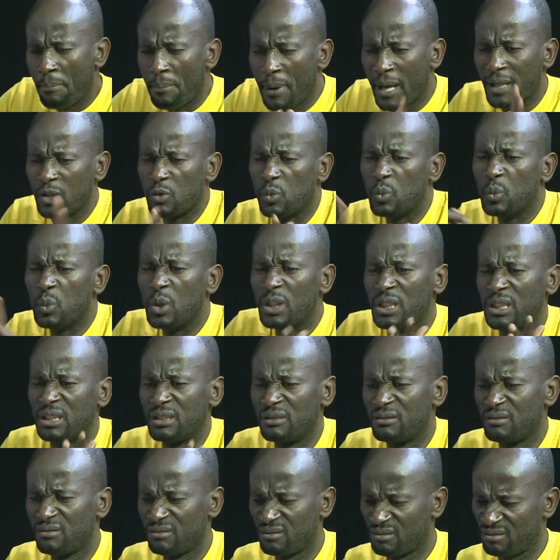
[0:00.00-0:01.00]
have deaf people
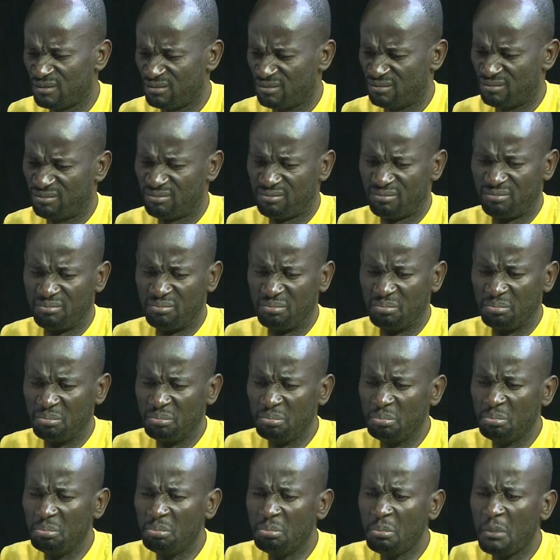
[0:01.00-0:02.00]
who have a lot of
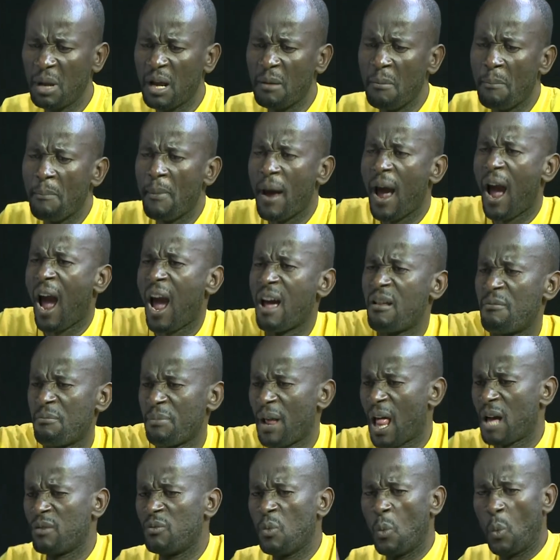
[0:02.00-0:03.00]
skills
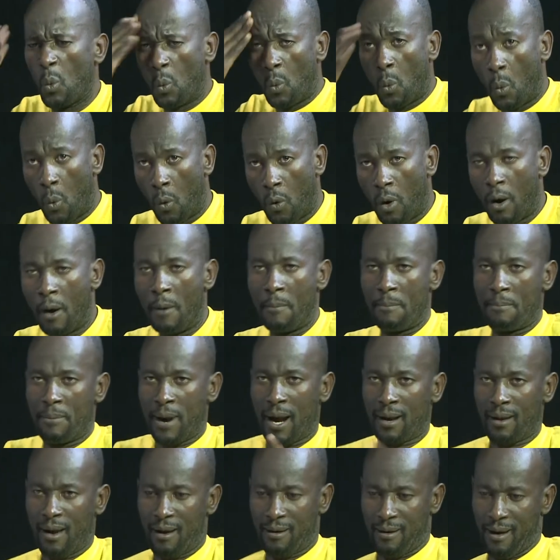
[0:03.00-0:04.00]
and abilities.
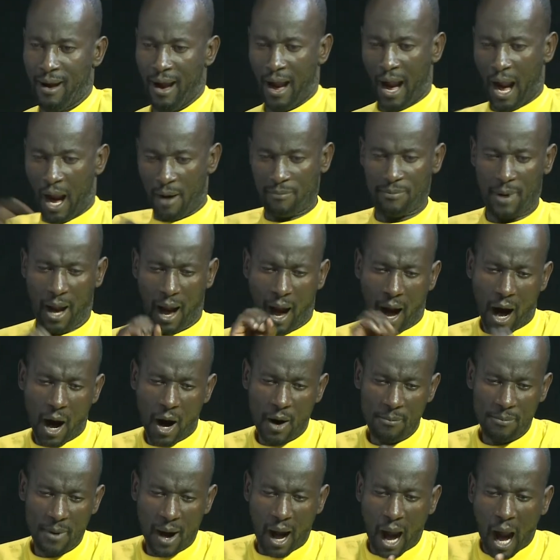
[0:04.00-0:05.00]
My
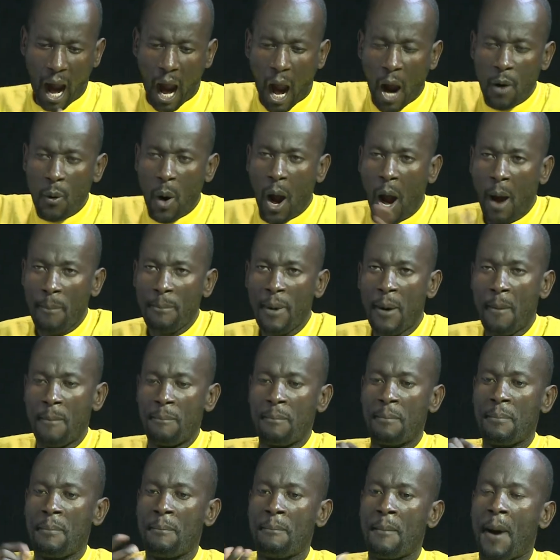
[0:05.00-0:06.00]
advice is,
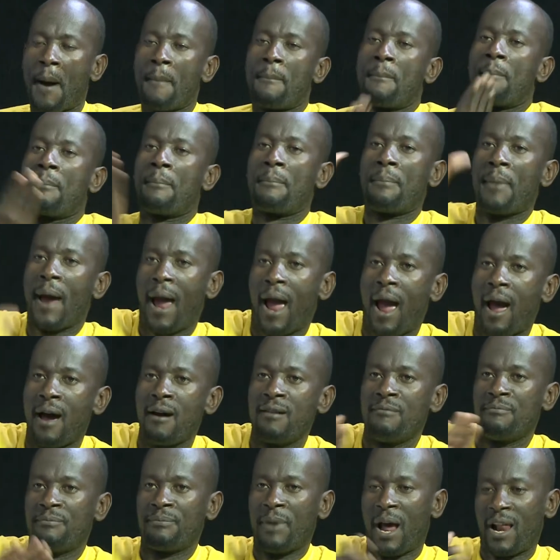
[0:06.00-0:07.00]
first is the
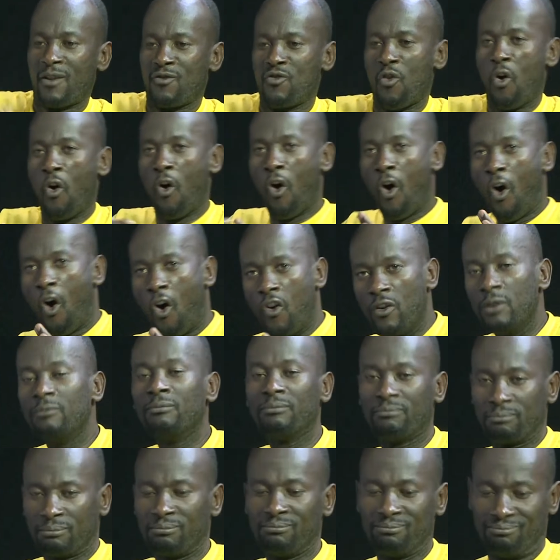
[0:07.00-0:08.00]
aspect of
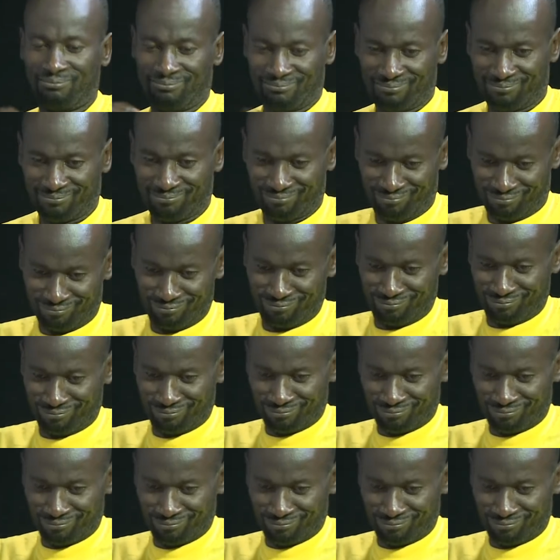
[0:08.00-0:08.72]
understanding yourself,